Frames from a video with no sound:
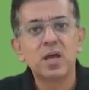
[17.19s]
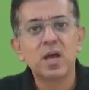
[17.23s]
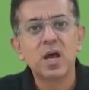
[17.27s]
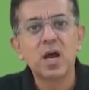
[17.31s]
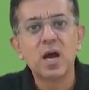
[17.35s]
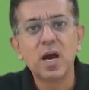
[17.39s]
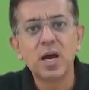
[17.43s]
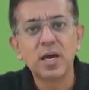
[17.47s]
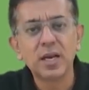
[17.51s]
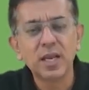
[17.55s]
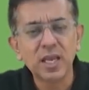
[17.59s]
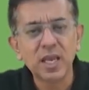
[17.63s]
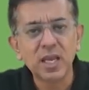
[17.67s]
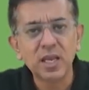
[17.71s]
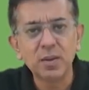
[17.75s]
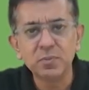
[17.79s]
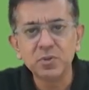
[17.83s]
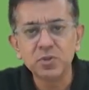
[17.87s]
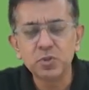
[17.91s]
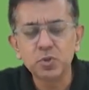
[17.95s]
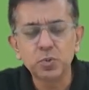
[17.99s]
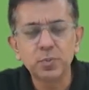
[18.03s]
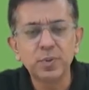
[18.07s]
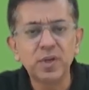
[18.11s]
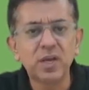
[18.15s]
Our aim
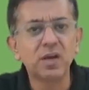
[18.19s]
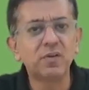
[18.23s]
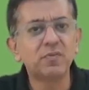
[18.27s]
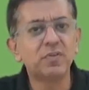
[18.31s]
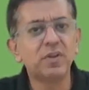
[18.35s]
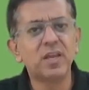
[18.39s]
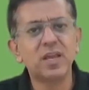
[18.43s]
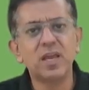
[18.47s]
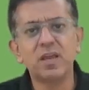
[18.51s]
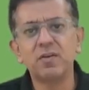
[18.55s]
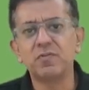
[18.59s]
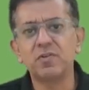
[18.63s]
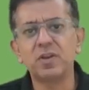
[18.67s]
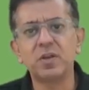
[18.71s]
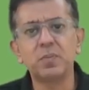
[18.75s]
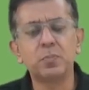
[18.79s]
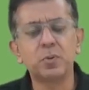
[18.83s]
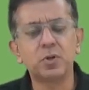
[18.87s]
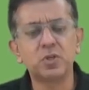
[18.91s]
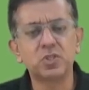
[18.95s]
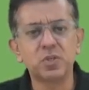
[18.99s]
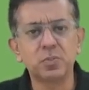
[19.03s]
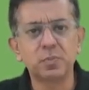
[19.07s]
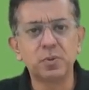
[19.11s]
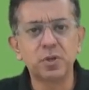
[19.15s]
is to be covering every
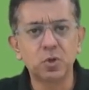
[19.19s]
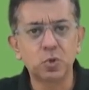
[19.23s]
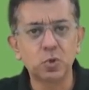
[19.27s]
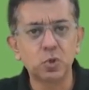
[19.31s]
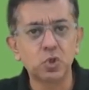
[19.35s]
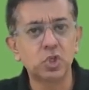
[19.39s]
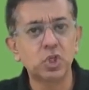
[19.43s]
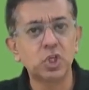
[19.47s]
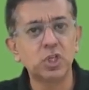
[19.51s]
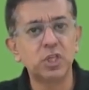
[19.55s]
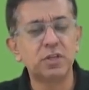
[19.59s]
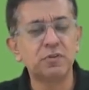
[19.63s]
possible question.